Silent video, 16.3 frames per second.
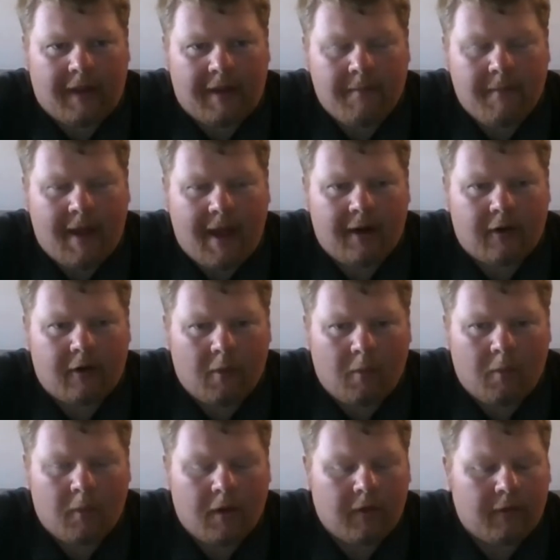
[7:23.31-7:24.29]
matter
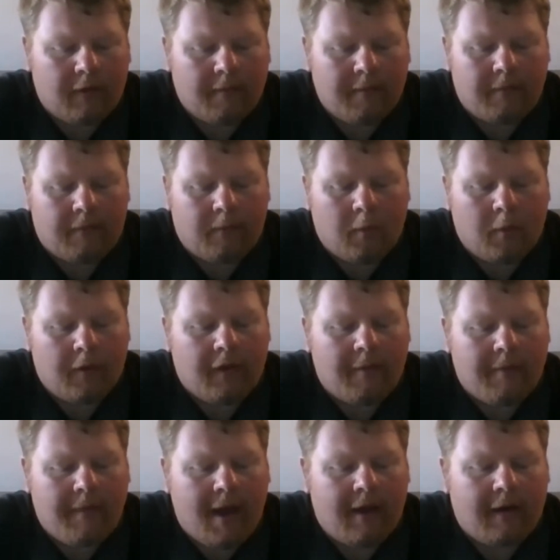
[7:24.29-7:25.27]
and where they're
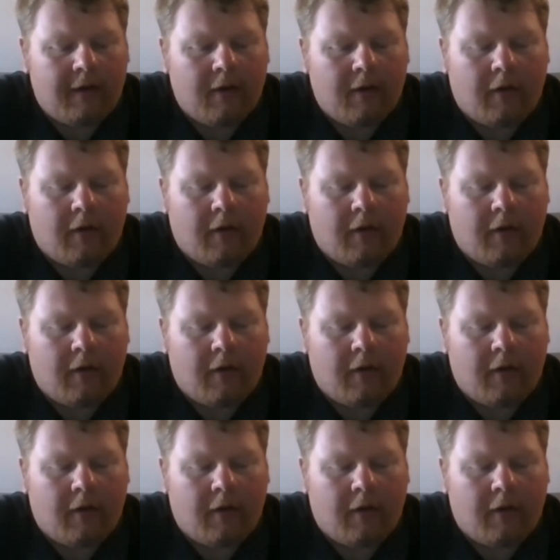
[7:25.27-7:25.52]
mounted.